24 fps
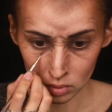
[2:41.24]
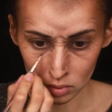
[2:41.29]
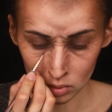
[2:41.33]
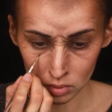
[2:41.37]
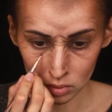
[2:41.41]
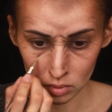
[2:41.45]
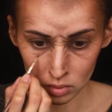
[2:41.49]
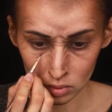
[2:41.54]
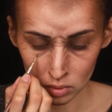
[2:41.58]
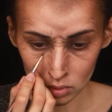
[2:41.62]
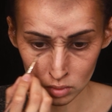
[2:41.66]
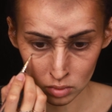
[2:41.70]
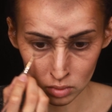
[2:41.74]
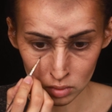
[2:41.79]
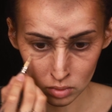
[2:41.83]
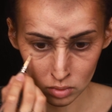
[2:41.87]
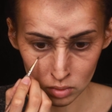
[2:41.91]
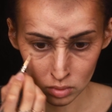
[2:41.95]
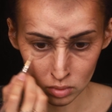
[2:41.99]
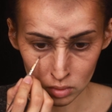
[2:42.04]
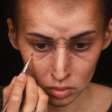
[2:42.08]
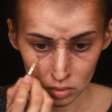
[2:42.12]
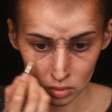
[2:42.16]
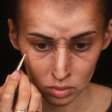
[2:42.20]

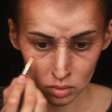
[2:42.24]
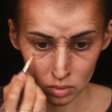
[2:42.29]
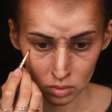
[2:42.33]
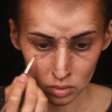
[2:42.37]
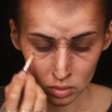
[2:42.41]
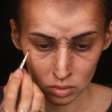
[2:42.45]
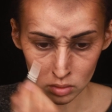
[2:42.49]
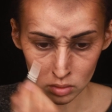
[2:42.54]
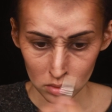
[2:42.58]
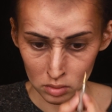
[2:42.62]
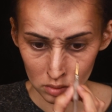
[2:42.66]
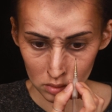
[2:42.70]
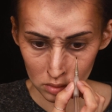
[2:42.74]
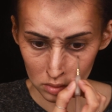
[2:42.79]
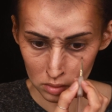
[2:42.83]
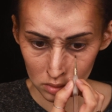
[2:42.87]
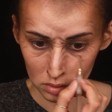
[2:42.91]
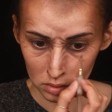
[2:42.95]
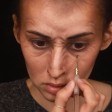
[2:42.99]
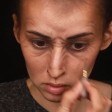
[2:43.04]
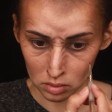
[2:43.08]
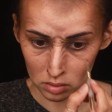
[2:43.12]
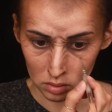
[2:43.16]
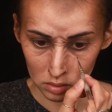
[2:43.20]

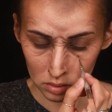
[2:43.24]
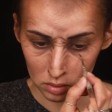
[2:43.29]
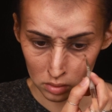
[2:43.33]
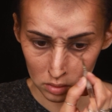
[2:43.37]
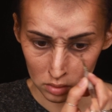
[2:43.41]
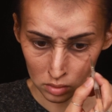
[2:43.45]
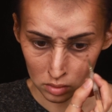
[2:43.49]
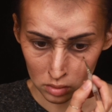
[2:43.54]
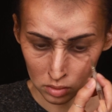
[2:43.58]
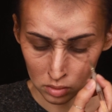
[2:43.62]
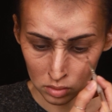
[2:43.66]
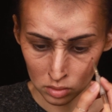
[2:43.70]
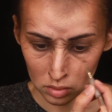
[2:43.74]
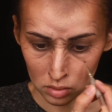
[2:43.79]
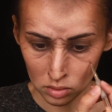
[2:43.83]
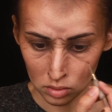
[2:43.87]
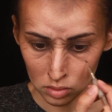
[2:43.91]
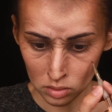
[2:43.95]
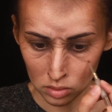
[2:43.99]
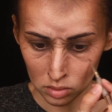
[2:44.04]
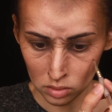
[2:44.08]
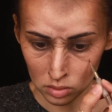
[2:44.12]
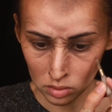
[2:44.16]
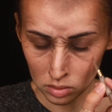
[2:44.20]

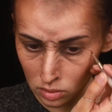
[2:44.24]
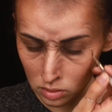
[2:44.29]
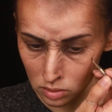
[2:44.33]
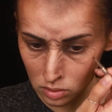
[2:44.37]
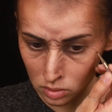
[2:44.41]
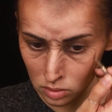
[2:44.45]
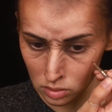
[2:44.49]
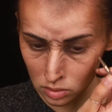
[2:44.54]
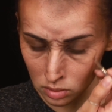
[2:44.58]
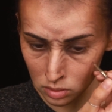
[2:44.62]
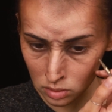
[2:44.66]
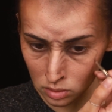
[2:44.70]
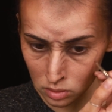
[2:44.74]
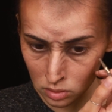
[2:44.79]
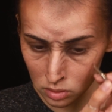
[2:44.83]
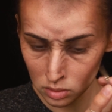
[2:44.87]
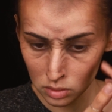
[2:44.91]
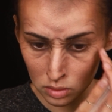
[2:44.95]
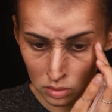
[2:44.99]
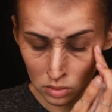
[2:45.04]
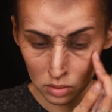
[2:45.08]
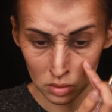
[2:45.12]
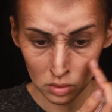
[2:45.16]
No one is speaking in this clip.